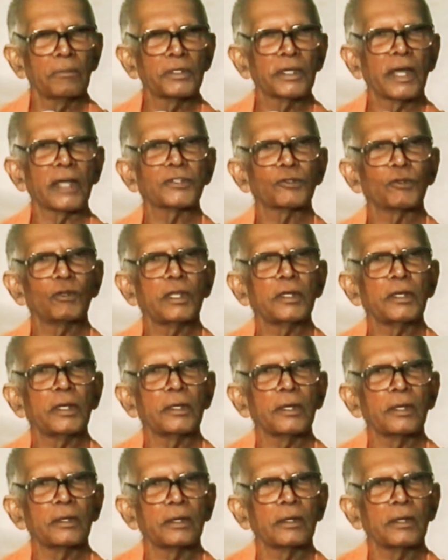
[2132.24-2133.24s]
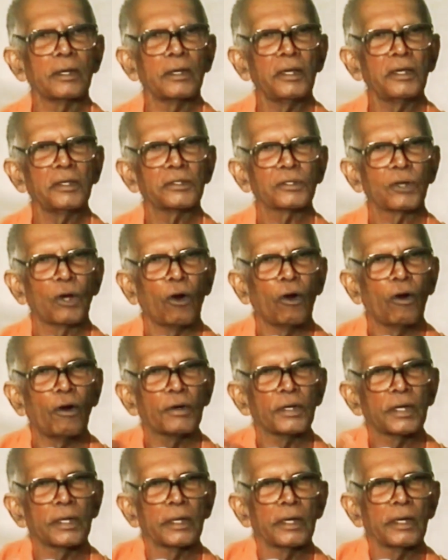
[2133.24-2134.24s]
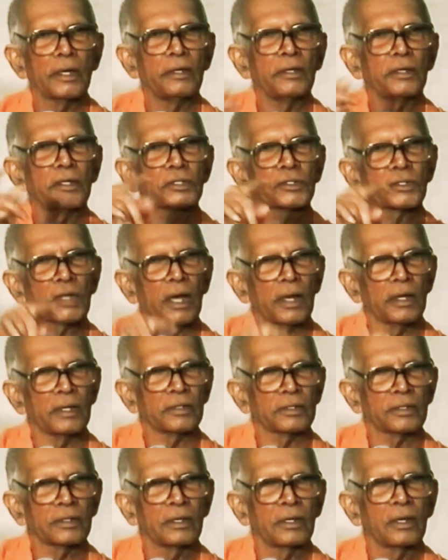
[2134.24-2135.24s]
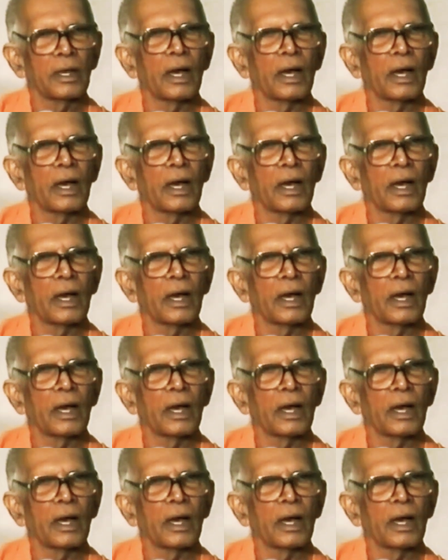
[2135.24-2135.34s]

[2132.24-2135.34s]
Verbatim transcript: but actually he is God in disguise.